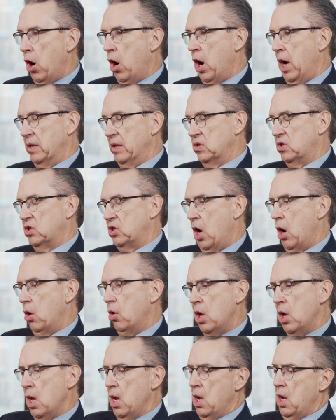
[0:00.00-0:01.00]
on.
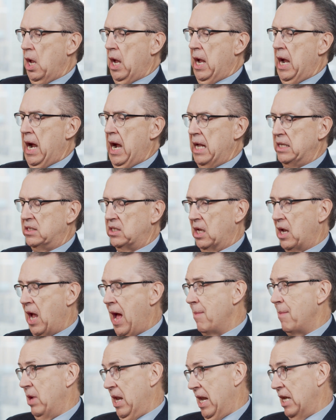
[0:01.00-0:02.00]
So it's the
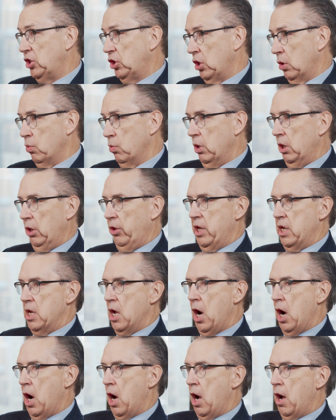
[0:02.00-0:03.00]
combination
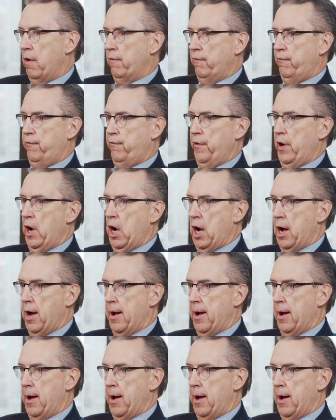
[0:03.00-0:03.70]
really of